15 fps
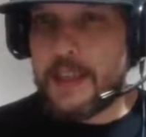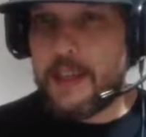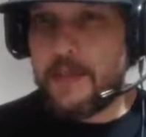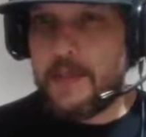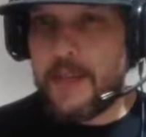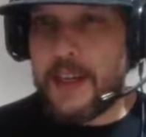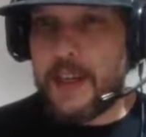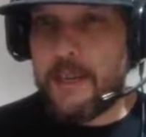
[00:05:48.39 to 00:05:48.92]
The
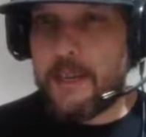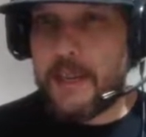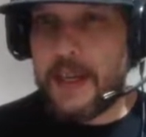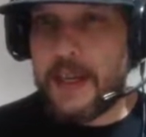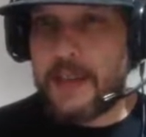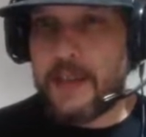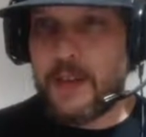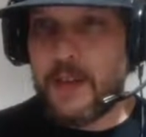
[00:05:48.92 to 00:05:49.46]
Fiend
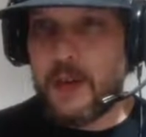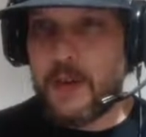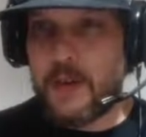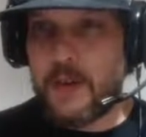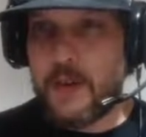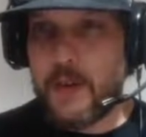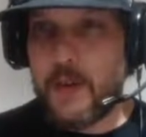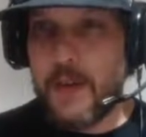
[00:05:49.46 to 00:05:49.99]
picks those
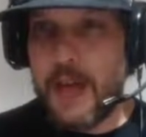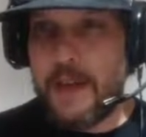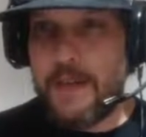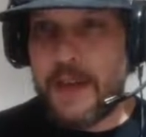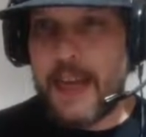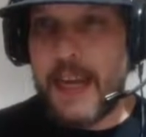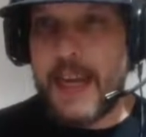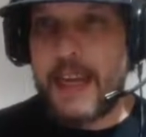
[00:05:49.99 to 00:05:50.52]
who have
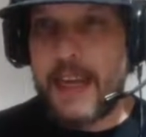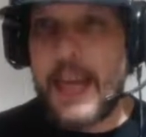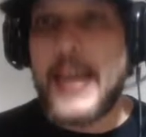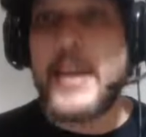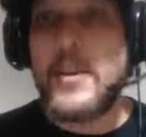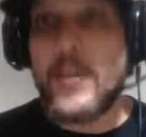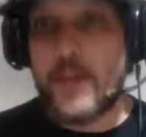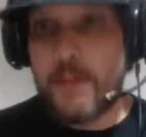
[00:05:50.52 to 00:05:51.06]

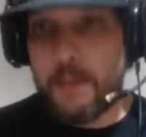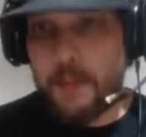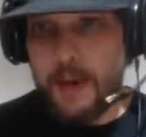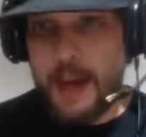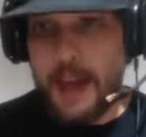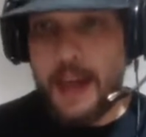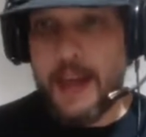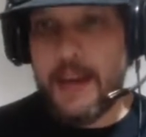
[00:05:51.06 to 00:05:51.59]
angered
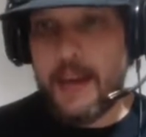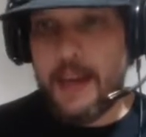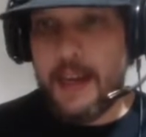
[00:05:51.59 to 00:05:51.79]
Bray.